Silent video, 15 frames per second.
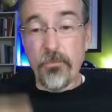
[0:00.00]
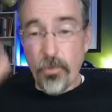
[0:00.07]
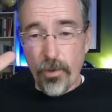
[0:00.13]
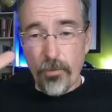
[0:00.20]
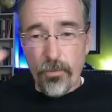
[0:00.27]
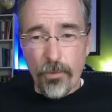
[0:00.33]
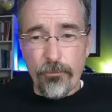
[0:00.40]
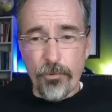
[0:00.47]

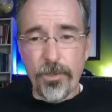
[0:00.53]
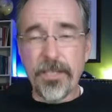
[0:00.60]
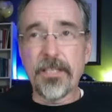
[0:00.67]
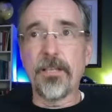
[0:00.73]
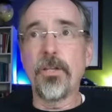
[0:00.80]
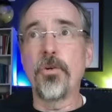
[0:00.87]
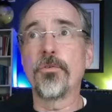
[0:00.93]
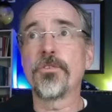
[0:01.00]
We're pretty
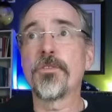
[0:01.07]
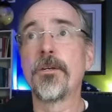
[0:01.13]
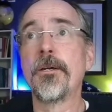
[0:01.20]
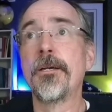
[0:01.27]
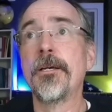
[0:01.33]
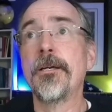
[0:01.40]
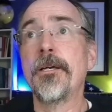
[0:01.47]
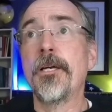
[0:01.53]
close.
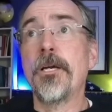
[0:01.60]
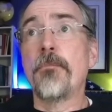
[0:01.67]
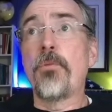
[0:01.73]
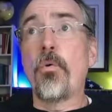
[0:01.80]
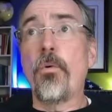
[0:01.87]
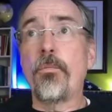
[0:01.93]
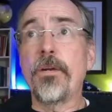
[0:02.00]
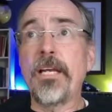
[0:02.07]

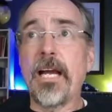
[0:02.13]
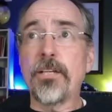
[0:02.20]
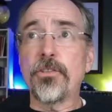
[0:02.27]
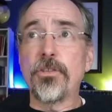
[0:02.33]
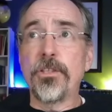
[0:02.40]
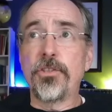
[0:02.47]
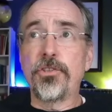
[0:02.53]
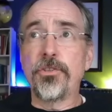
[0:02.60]
But what we
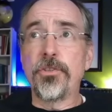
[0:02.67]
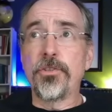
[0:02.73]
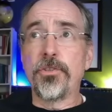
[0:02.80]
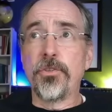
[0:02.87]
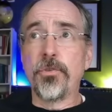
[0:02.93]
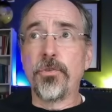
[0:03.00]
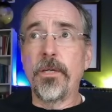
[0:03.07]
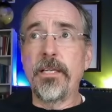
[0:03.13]
actually should
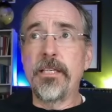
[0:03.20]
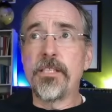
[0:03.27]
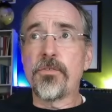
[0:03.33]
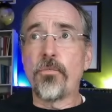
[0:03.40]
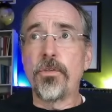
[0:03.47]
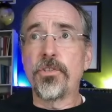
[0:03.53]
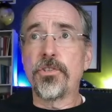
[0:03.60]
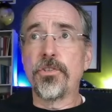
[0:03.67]
do is
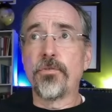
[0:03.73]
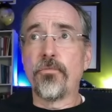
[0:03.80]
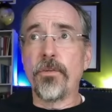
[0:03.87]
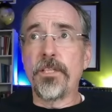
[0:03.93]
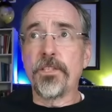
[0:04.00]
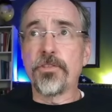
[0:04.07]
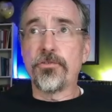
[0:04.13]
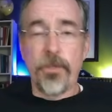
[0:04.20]
we should
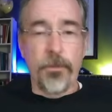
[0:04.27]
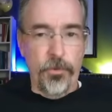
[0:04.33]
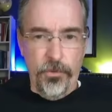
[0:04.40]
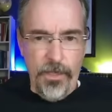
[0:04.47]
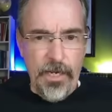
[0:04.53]
redistribute.